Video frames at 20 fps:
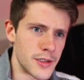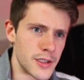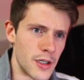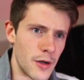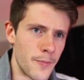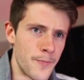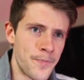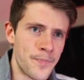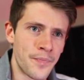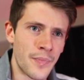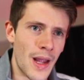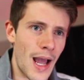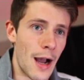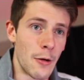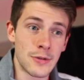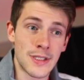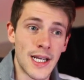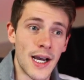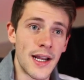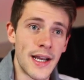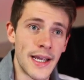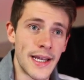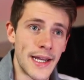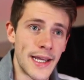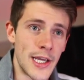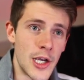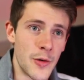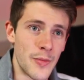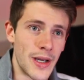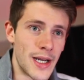So I was cutting
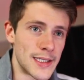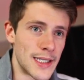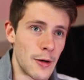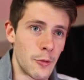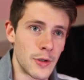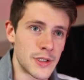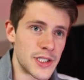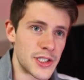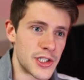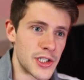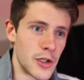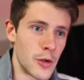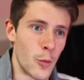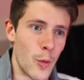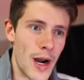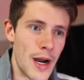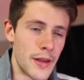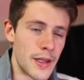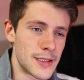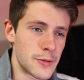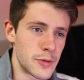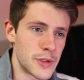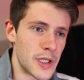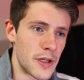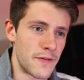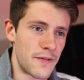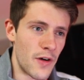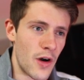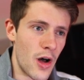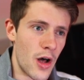here because I wasn't sure where this was
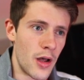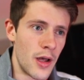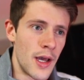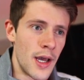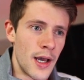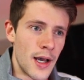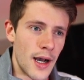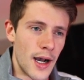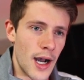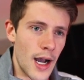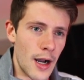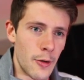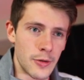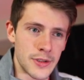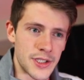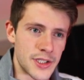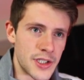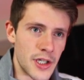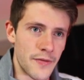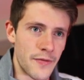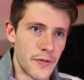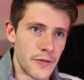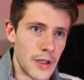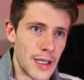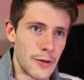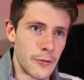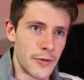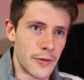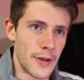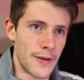going to fall. Uh, I wasn't sure if,
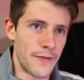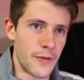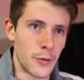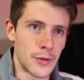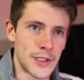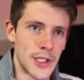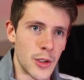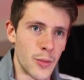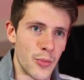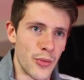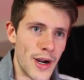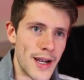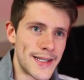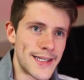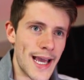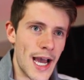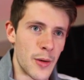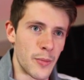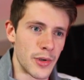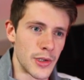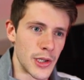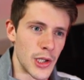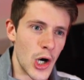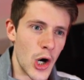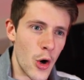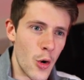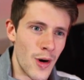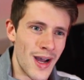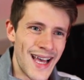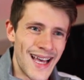if, if it was going to break down
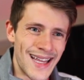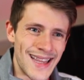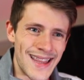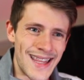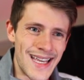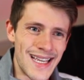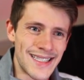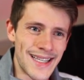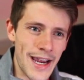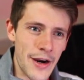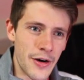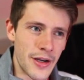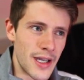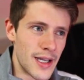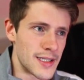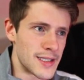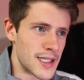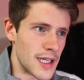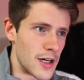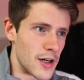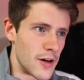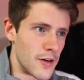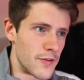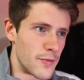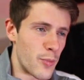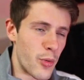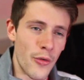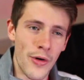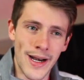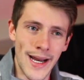below these areas
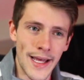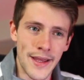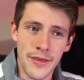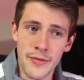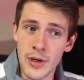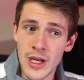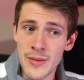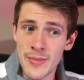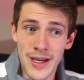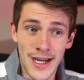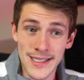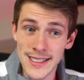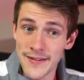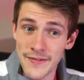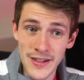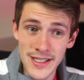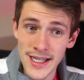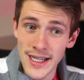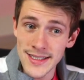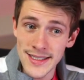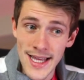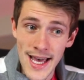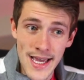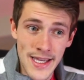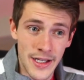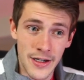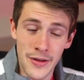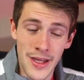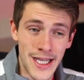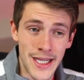of 0.83 because if it does that,
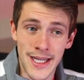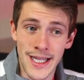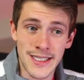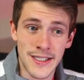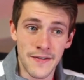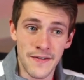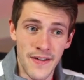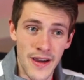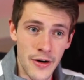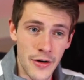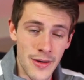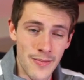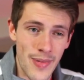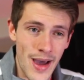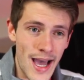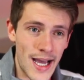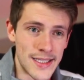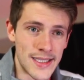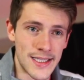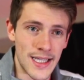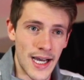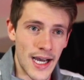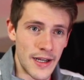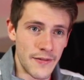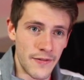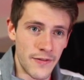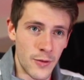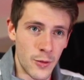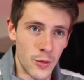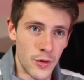you know, that, that's a very bad
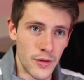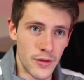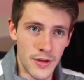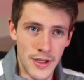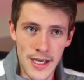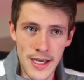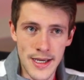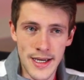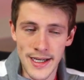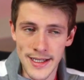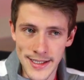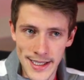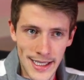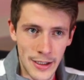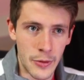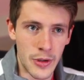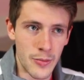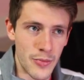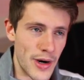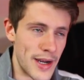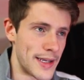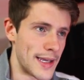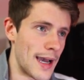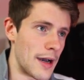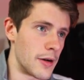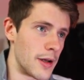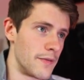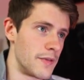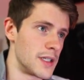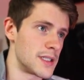sign for the continuing
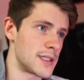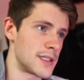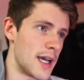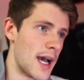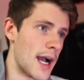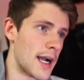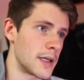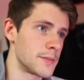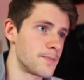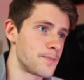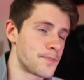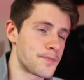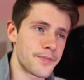breakout of this stock.